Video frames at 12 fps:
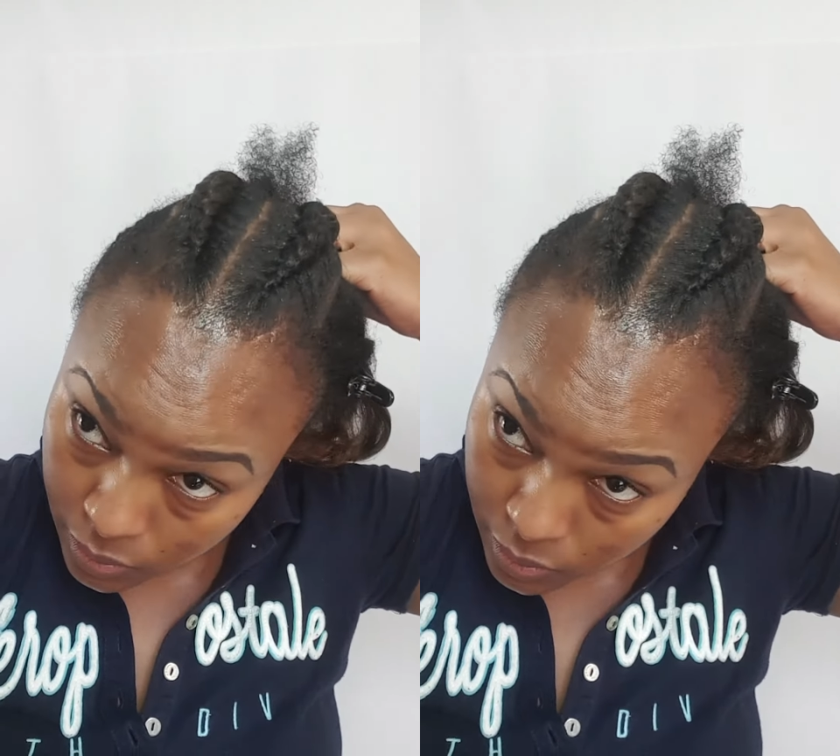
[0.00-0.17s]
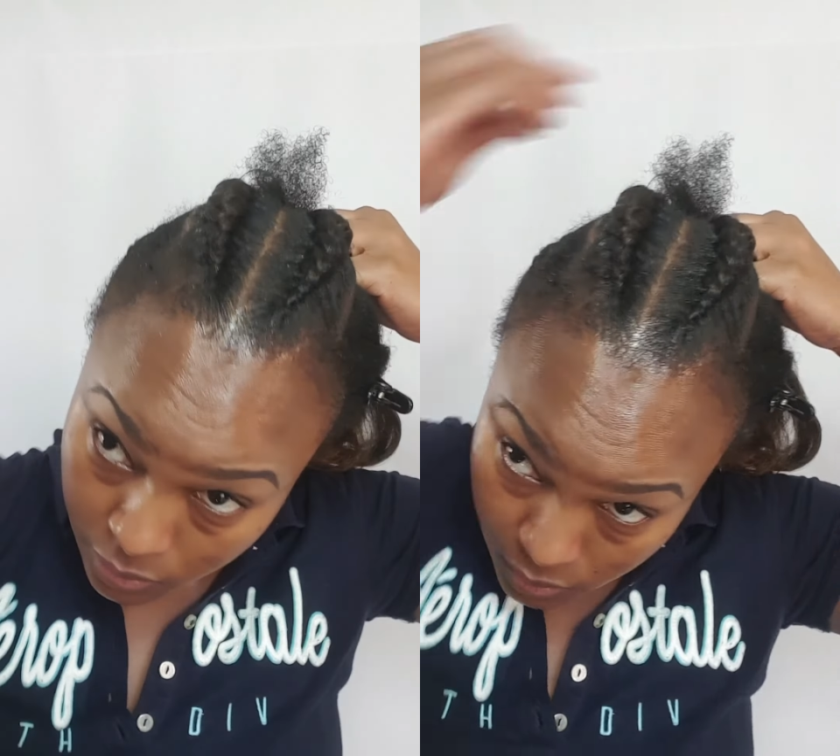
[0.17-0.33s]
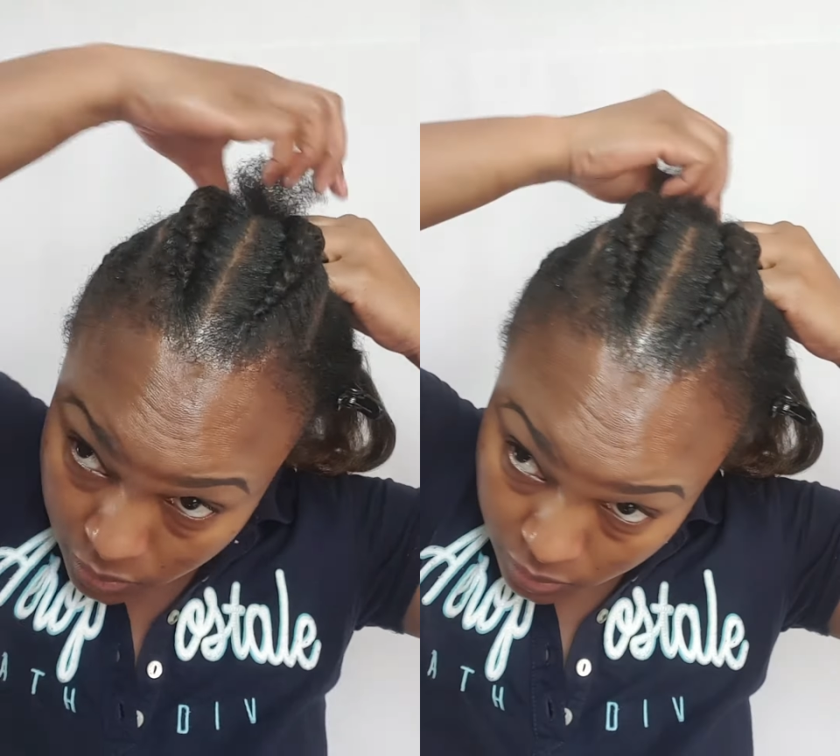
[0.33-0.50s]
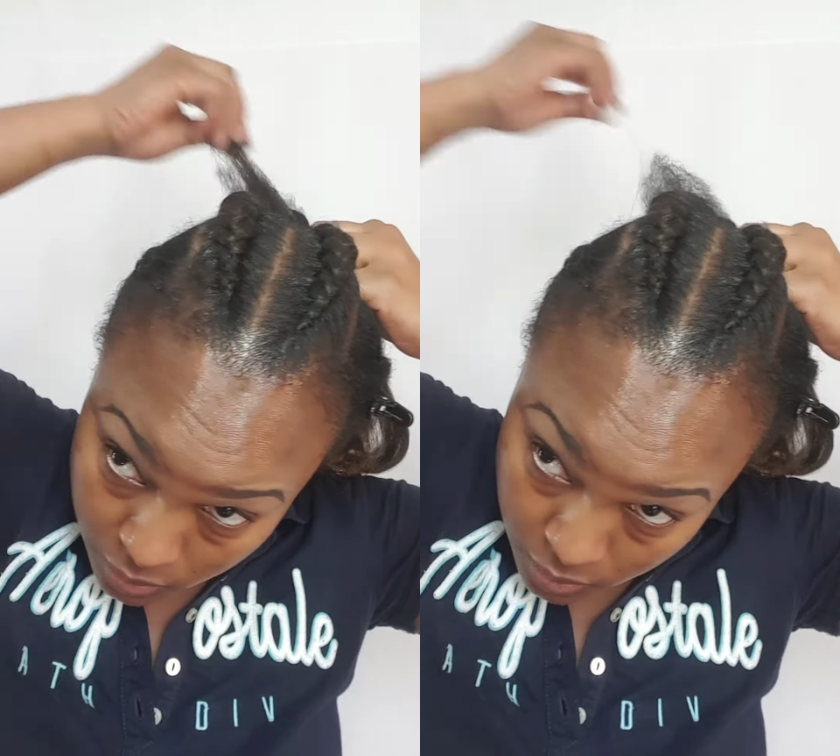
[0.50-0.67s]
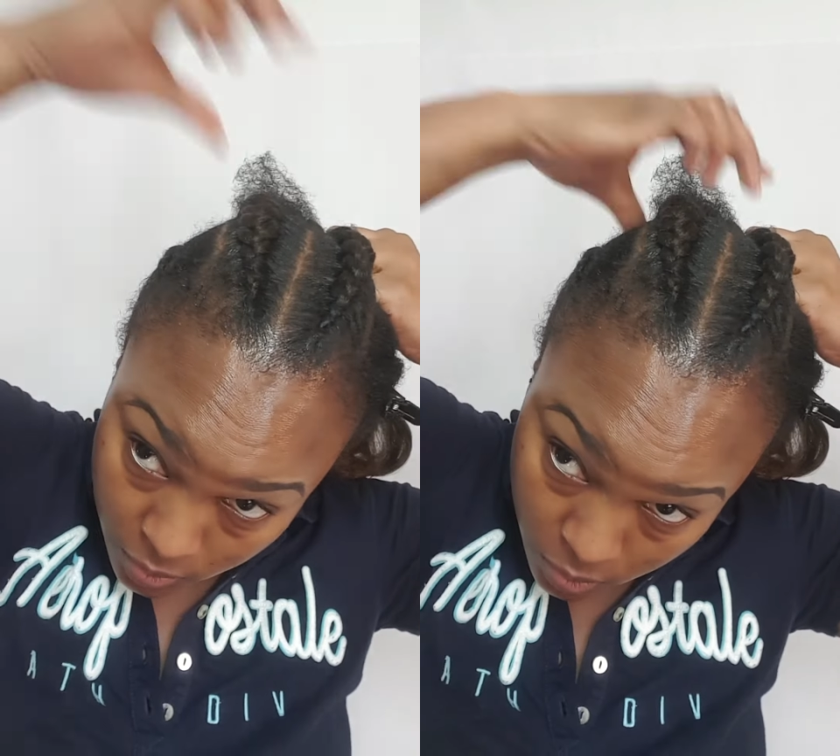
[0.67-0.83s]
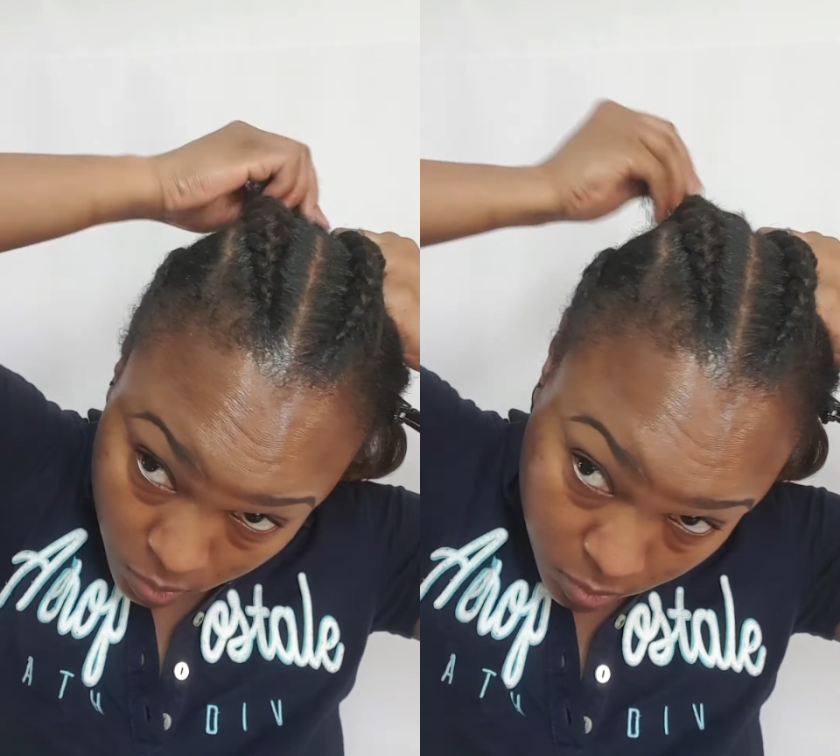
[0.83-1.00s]
hair that
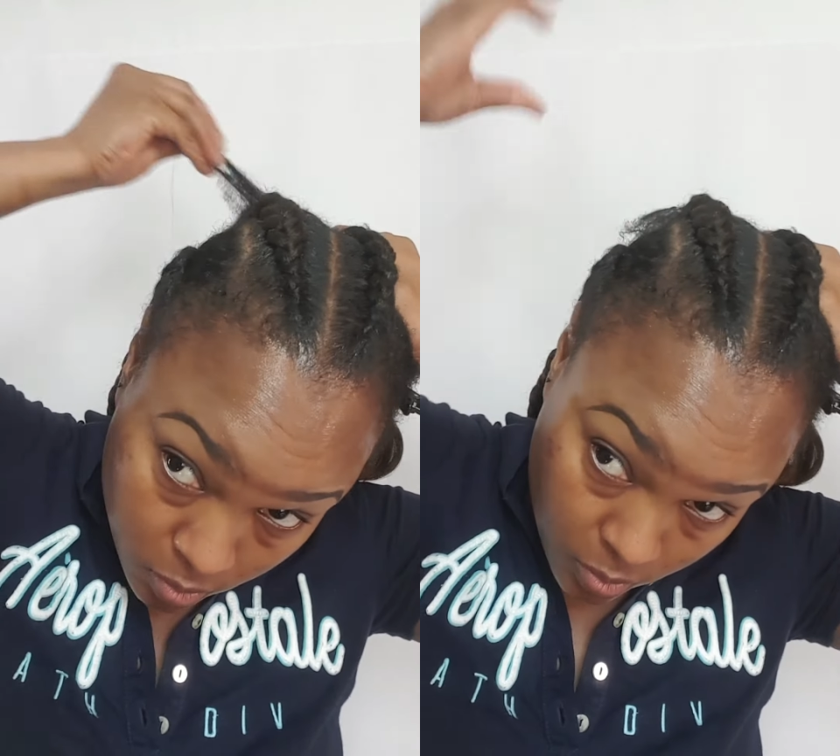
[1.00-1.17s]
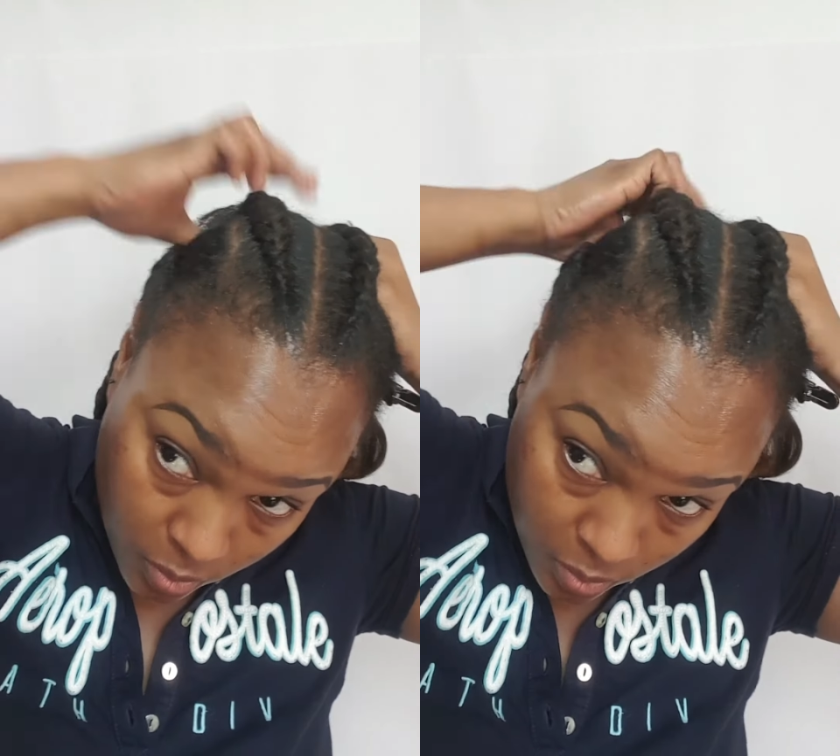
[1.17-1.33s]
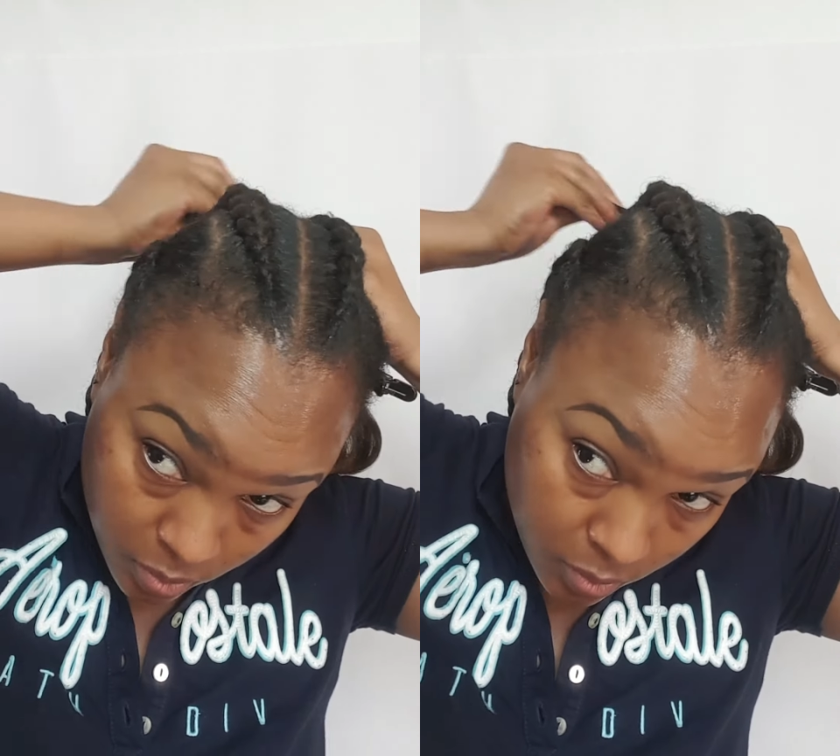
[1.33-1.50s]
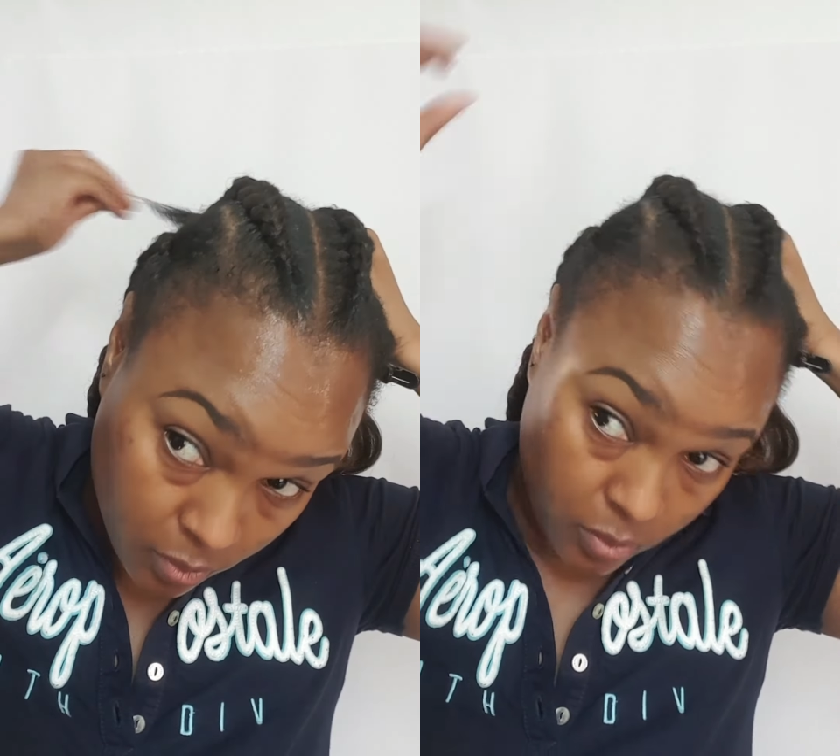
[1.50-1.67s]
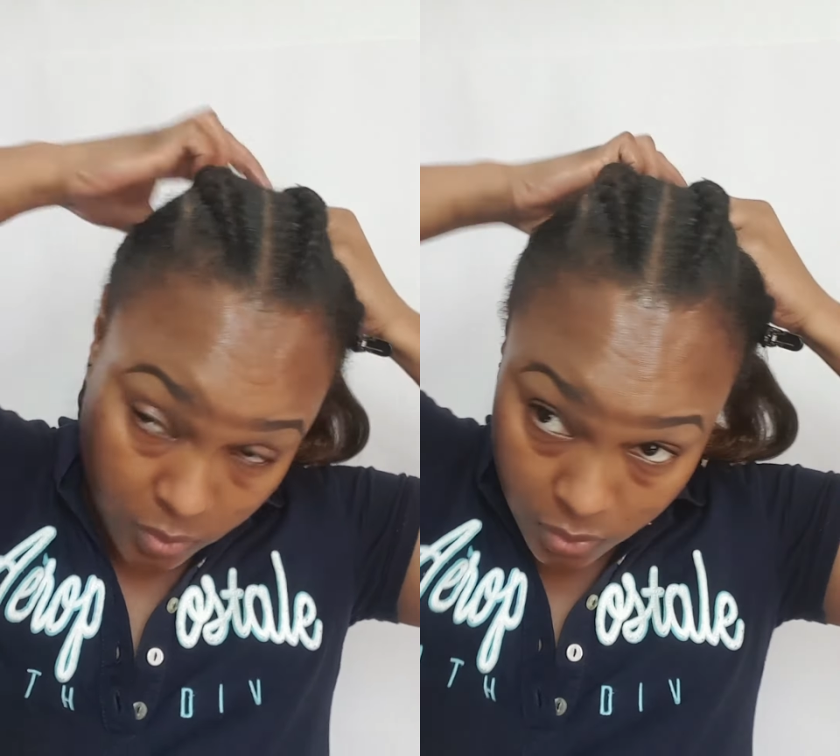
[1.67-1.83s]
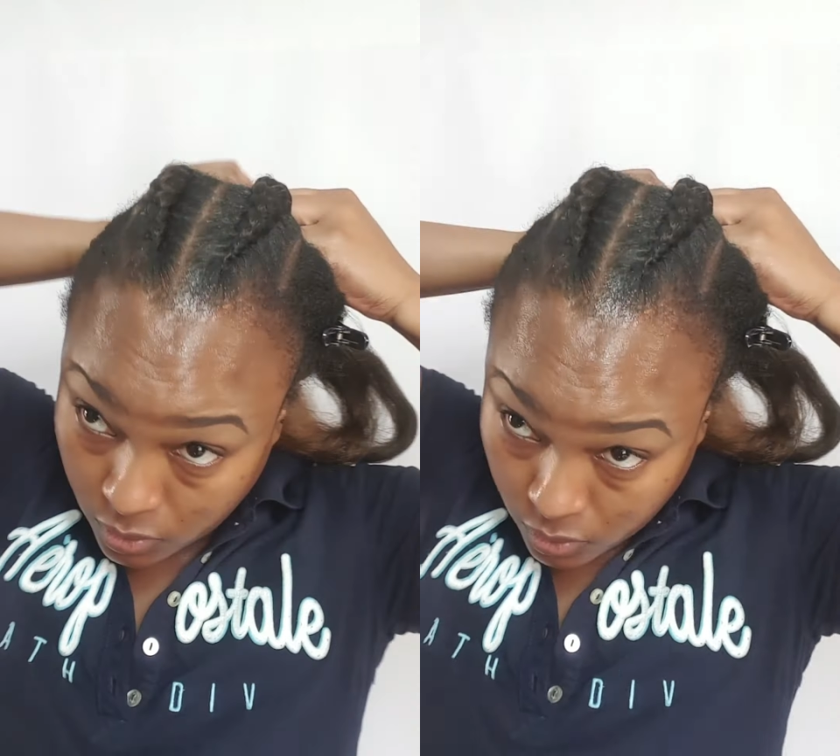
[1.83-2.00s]
was sticking out
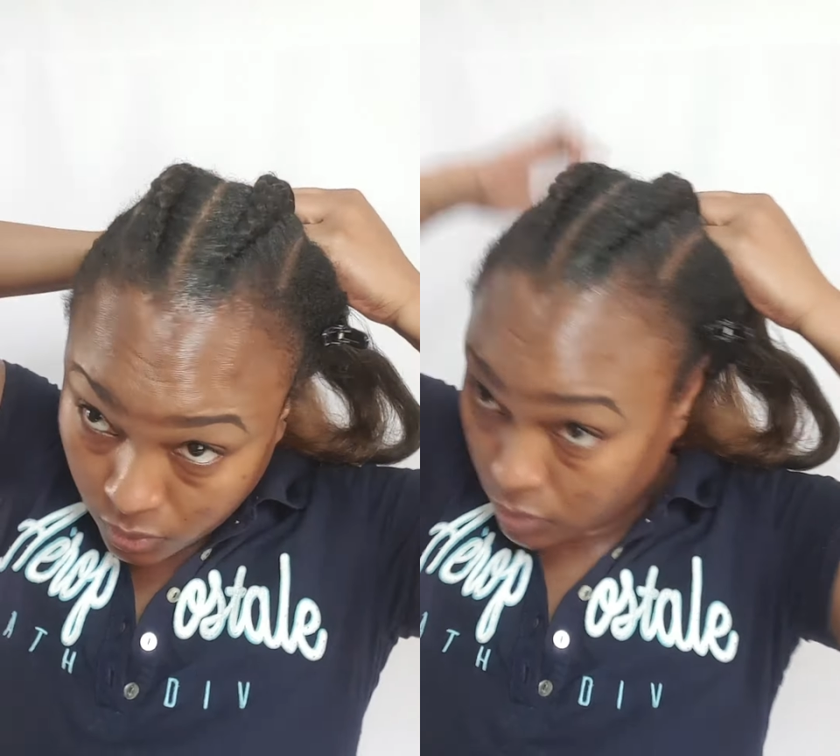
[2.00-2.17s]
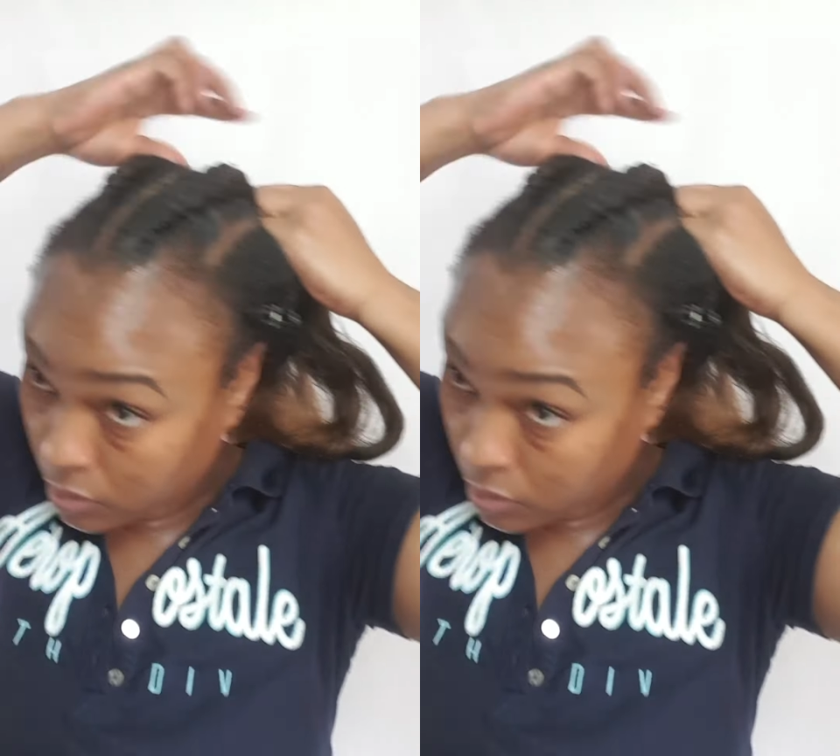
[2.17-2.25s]
throughout the